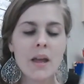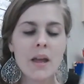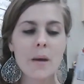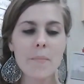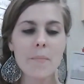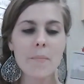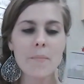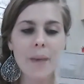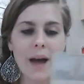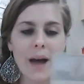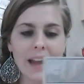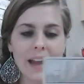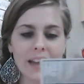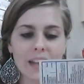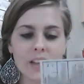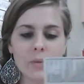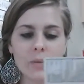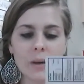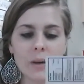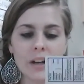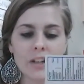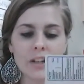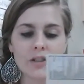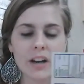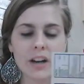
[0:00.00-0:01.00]
But you
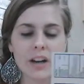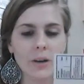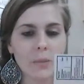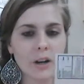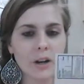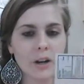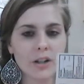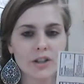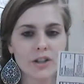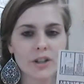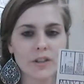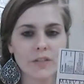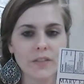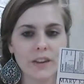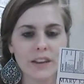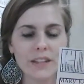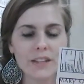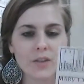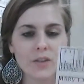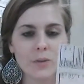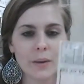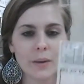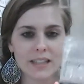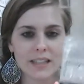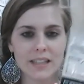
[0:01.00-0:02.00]
want to try to wash your face
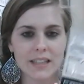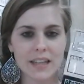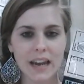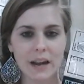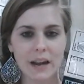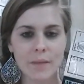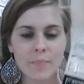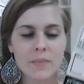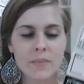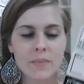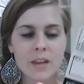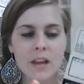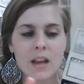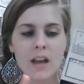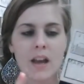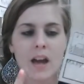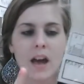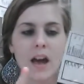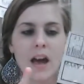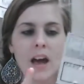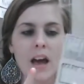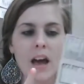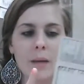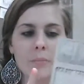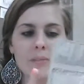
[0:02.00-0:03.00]
twice a
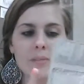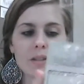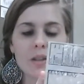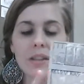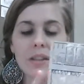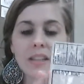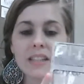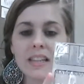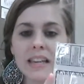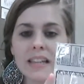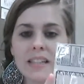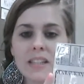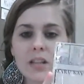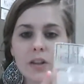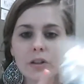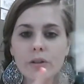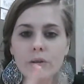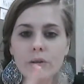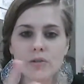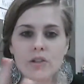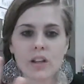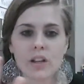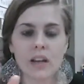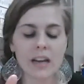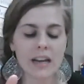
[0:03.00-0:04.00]
day. So the day
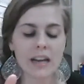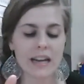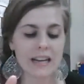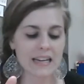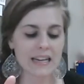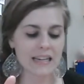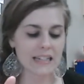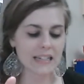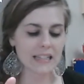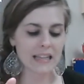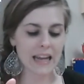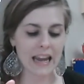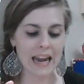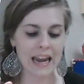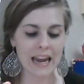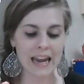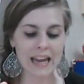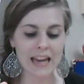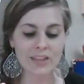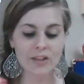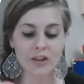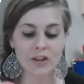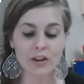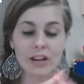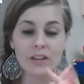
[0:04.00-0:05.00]
solution is
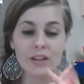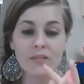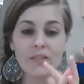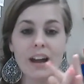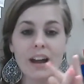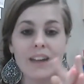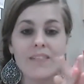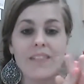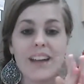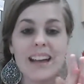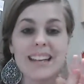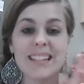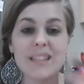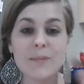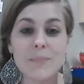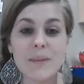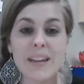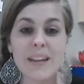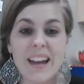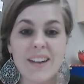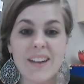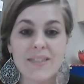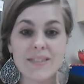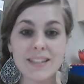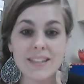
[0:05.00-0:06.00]
a 35
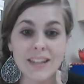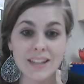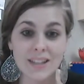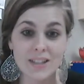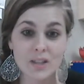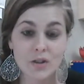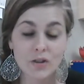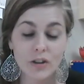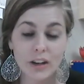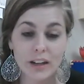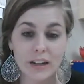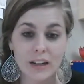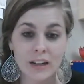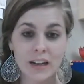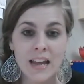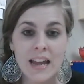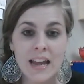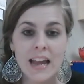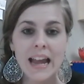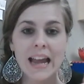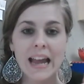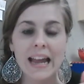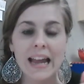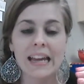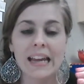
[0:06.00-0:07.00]
SPF sunscreen,
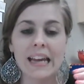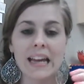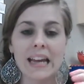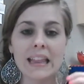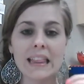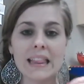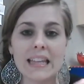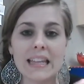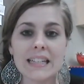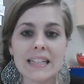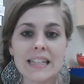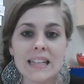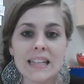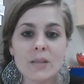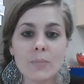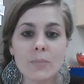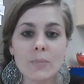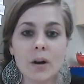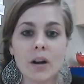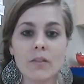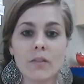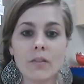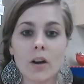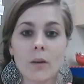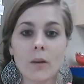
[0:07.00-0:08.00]
and this is
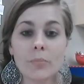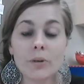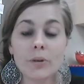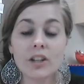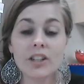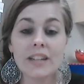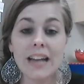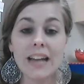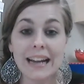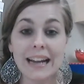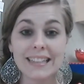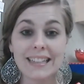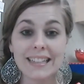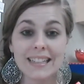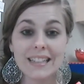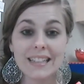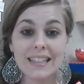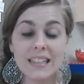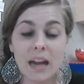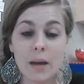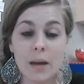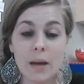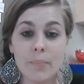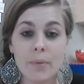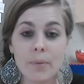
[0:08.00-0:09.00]
part of our protect
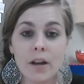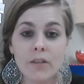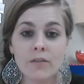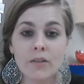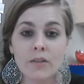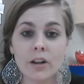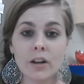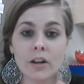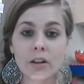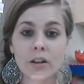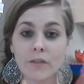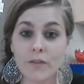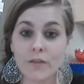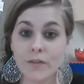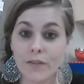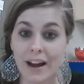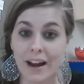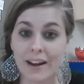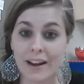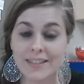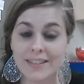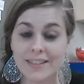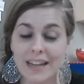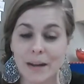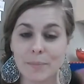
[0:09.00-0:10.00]
step of your
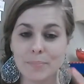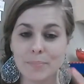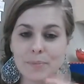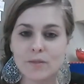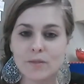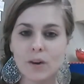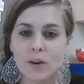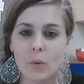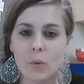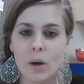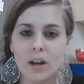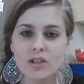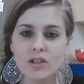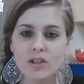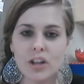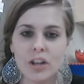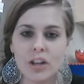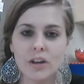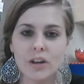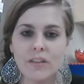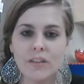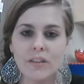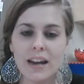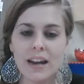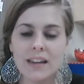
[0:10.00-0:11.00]
5 steps for washing
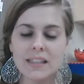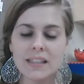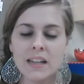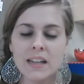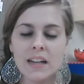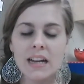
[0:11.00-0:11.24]
your face.